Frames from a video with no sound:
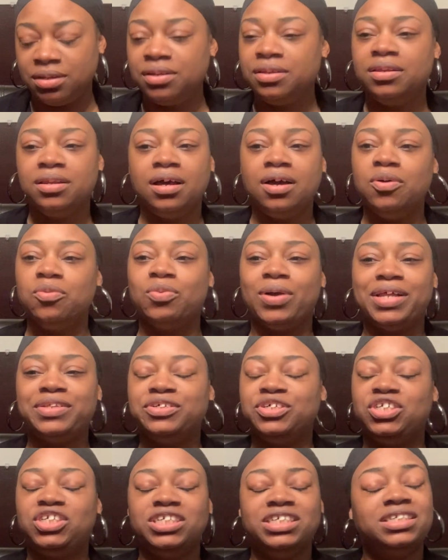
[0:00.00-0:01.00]
No,
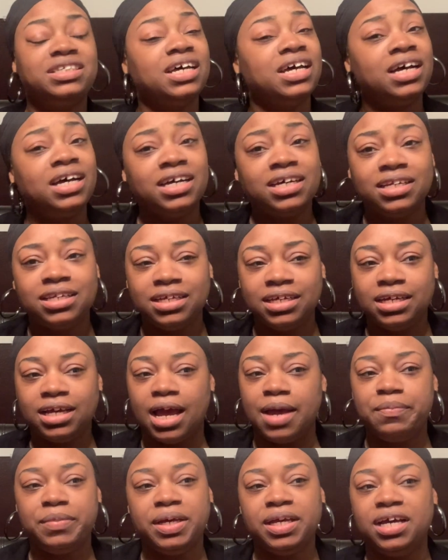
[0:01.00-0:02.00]
rather she's ugly.
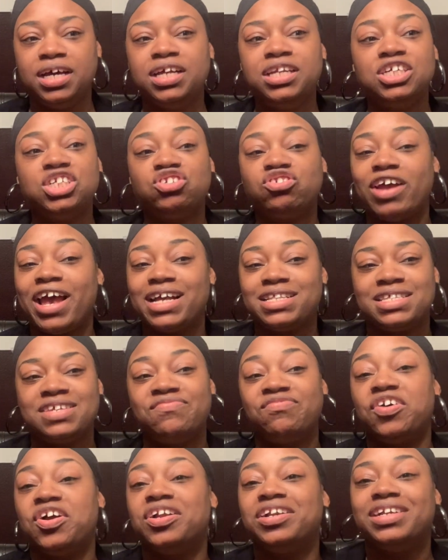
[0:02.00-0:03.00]
That, I mean,
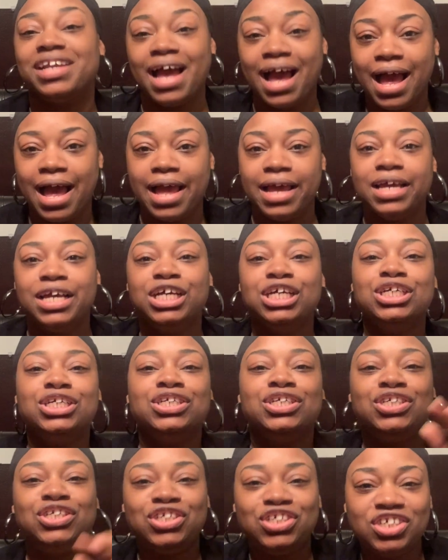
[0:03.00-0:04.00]
unattractive or not,
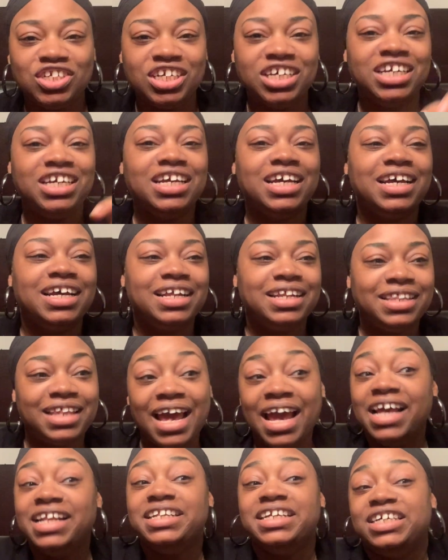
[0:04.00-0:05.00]
she like,
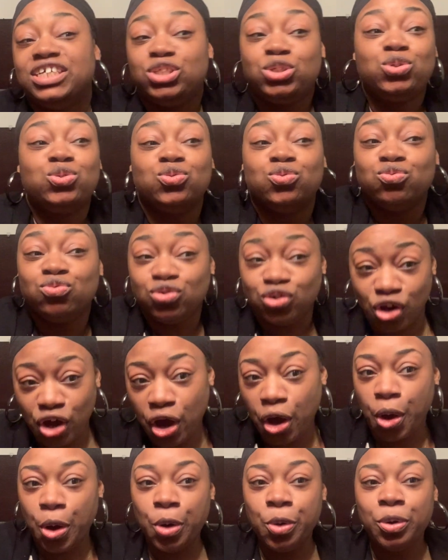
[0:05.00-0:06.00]
they need to
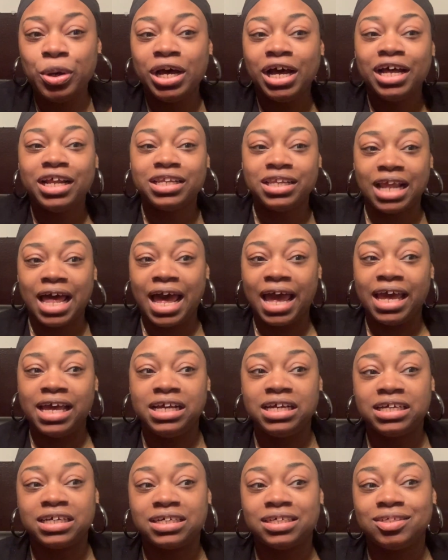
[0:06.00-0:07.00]
know,
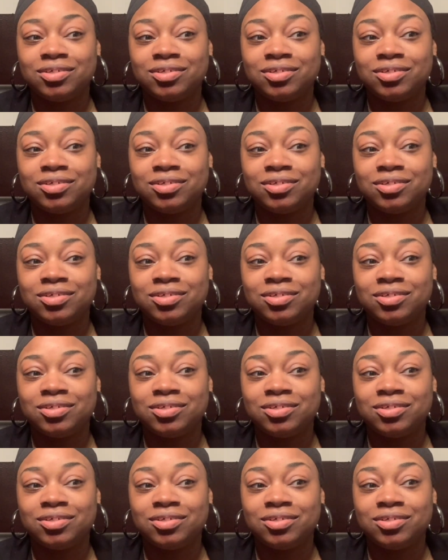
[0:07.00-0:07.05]
like,